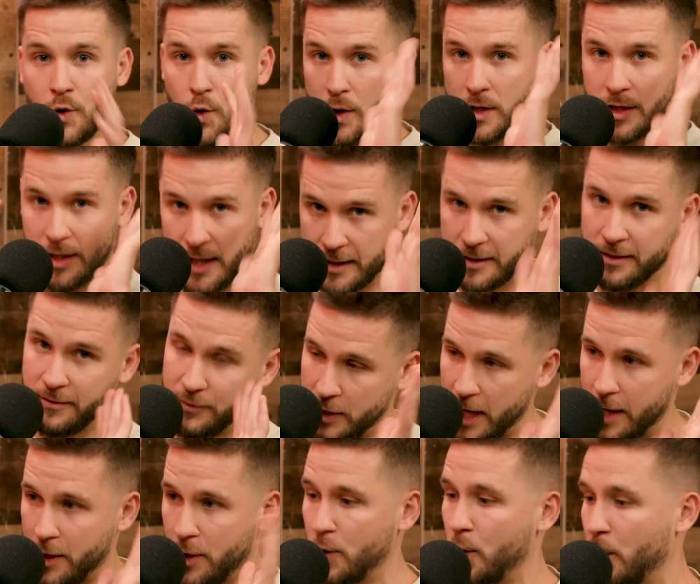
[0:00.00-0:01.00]
Core Collective.
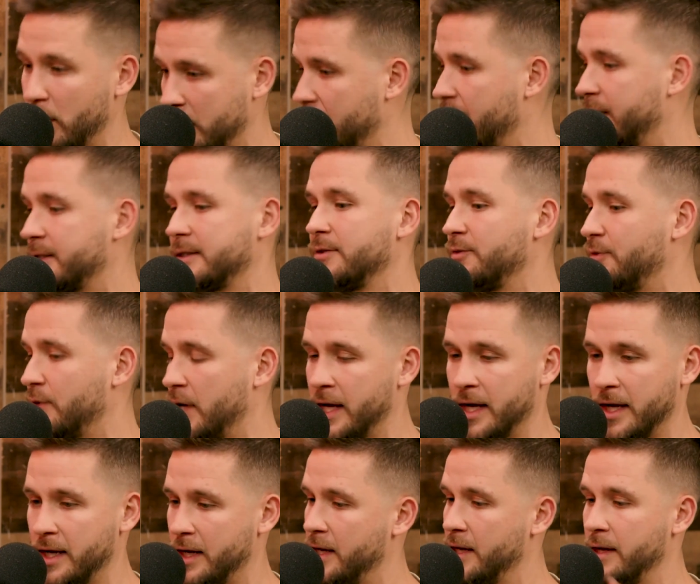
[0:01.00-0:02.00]
Shout out Core Collective.
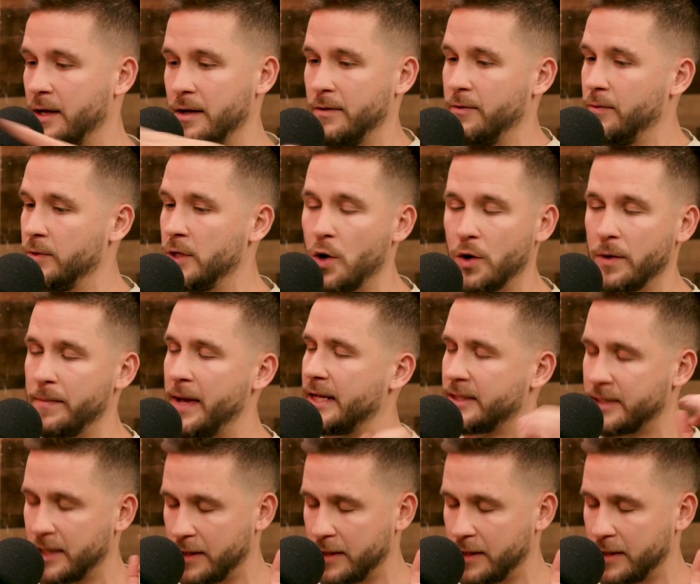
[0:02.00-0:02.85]
Yoga mats